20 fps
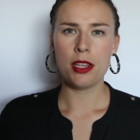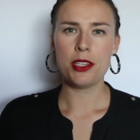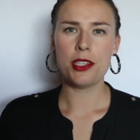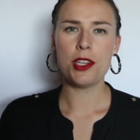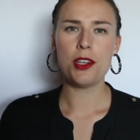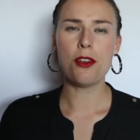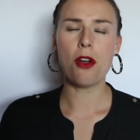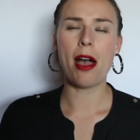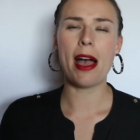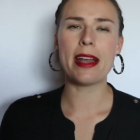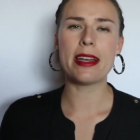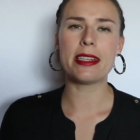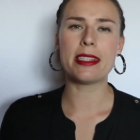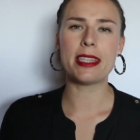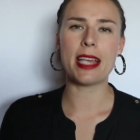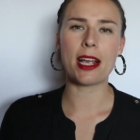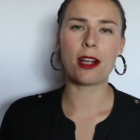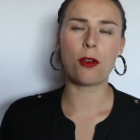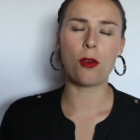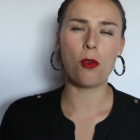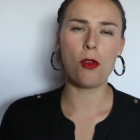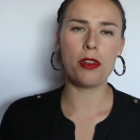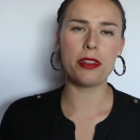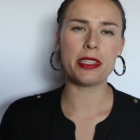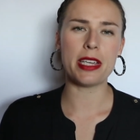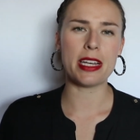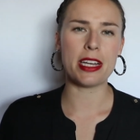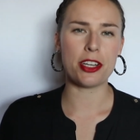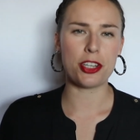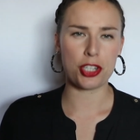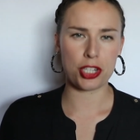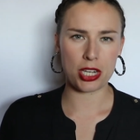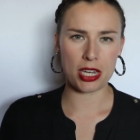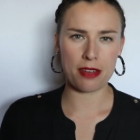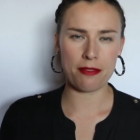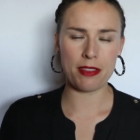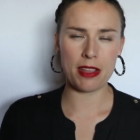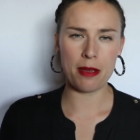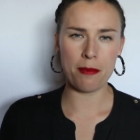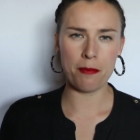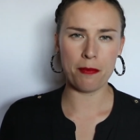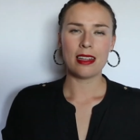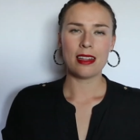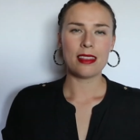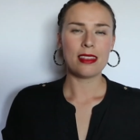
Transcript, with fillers: Do you know how to set goals and achieve them?